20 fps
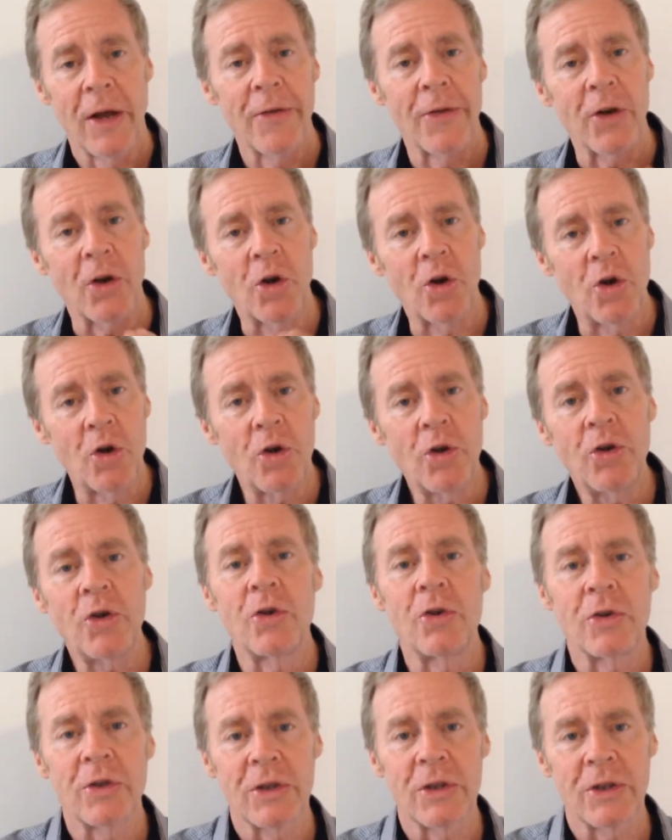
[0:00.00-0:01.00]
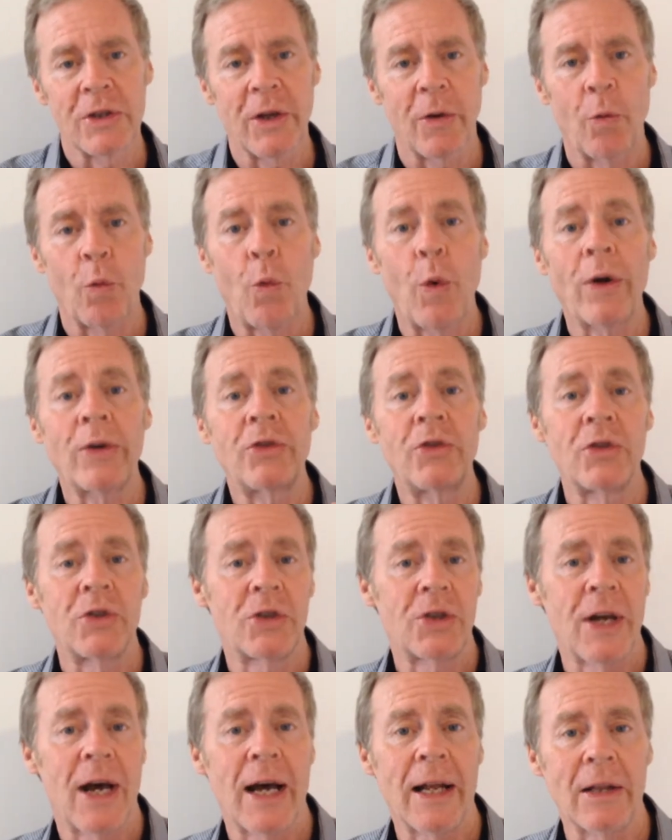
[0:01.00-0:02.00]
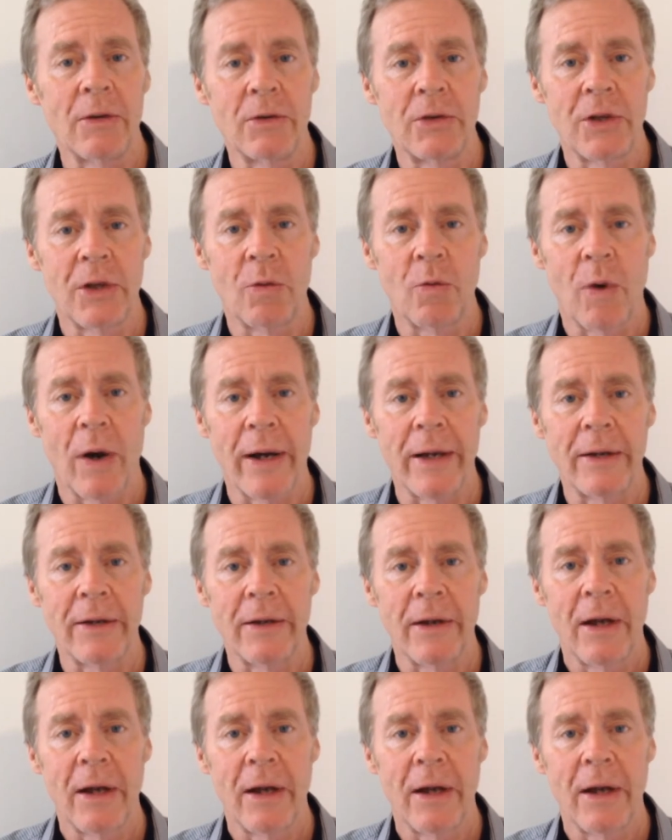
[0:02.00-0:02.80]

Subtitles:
The good news is that once you start losing weight,